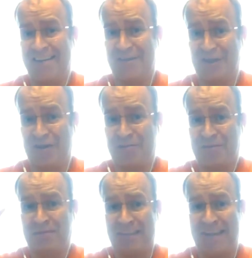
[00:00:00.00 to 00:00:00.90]
in
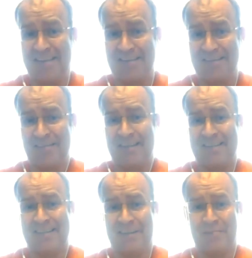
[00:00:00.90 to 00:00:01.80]
terms of the
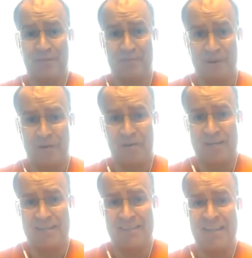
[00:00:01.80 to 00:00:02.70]
insights it can
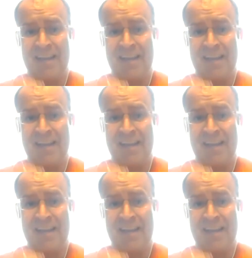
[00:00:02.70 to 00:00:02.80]
provide